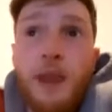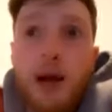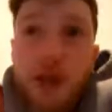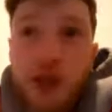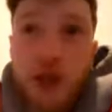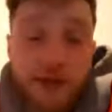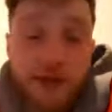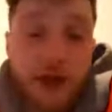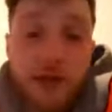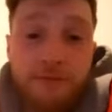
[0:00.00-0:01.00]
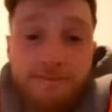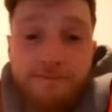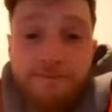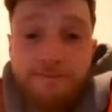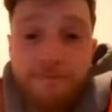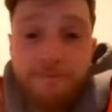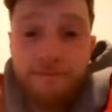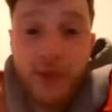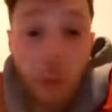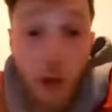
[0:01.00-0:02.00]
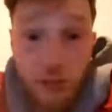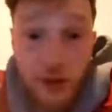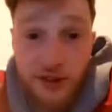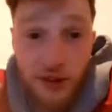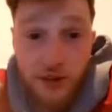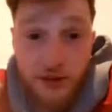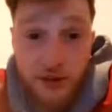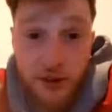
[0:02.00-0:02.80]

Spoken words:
a ginger fella? I'm being serious.